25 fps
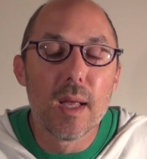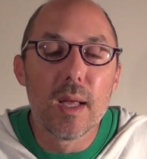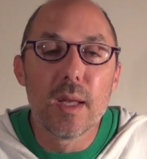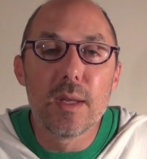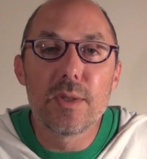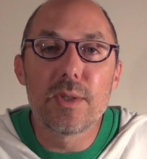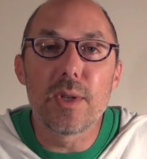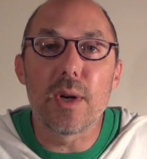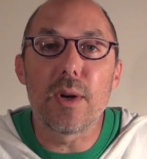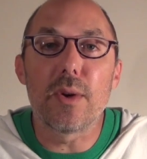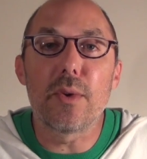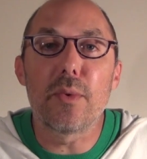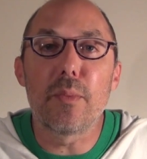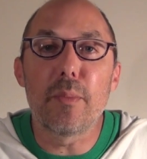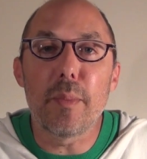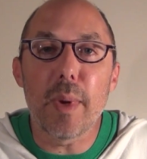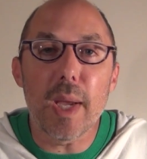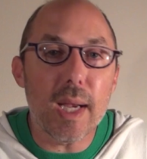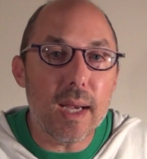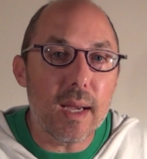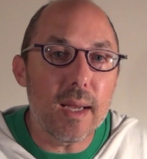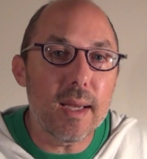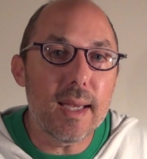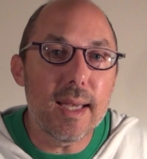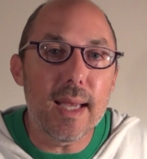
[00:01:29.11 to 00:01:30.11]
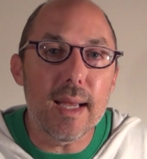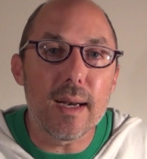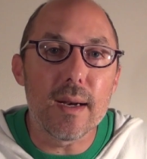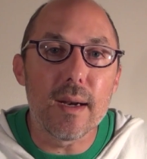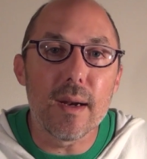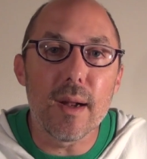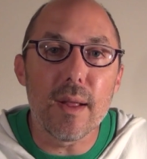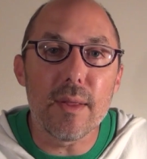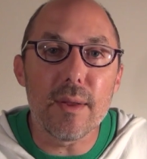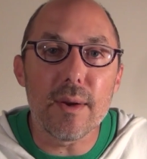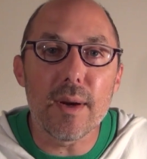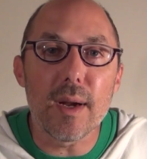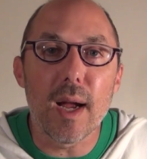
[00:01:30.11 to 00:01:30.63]
So make yet
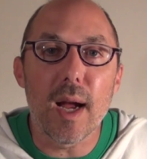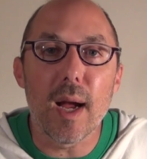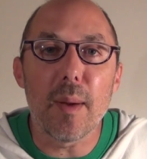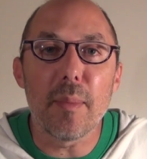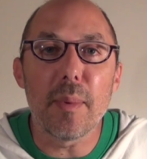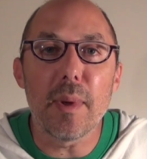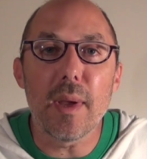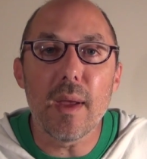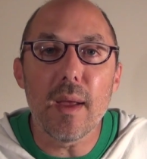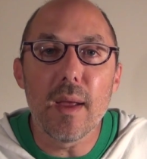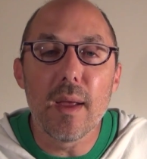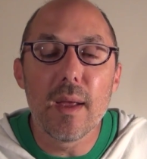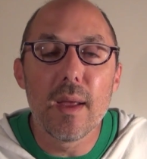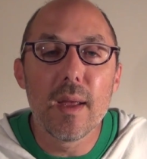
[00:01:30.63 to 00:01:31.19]
another copy,